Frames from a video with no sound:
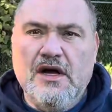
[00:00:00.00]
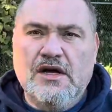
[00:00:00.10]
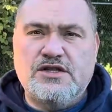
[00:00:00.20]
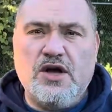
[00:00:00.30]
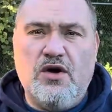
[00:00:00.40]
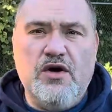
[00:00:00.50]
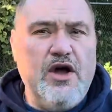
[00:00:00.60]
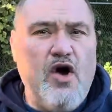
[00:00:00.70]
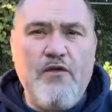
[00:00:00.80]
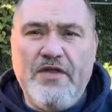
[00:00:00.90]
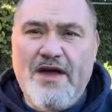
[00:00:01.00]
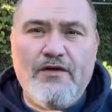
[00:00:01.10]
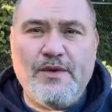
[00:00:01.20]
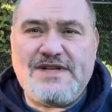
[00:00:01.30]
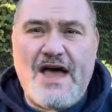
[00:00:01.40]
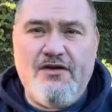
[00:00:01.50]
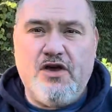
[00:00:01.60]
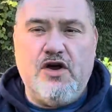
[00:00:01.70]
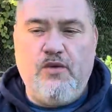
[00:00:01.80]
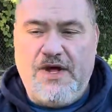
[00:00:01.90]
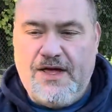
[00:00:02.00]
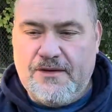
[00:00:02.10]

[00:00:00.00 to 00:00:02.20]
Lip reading: So hopefully everyone's having a good week.